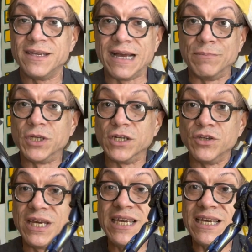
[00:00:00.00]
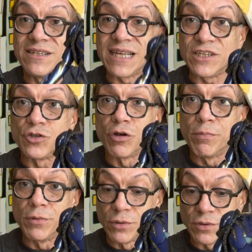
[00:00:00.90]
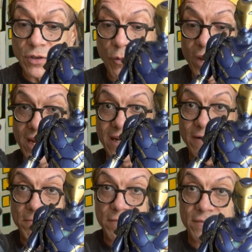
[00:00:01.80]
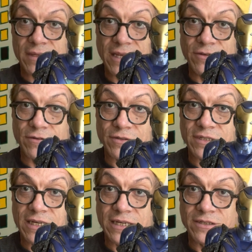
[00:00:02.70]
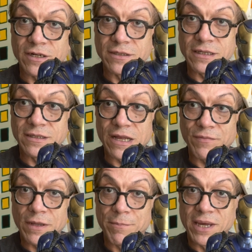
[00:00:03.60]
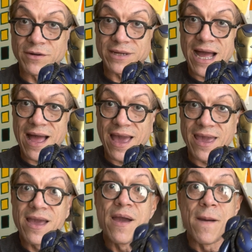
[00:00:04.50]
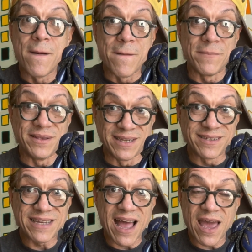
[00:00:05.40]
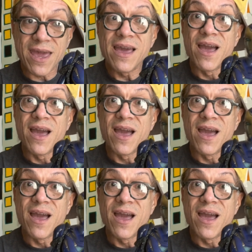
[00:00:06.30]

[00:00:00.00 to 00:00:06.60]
I'm telling you, he is like triple the weight. And you can see he's definitely a bigger guy. But this guy,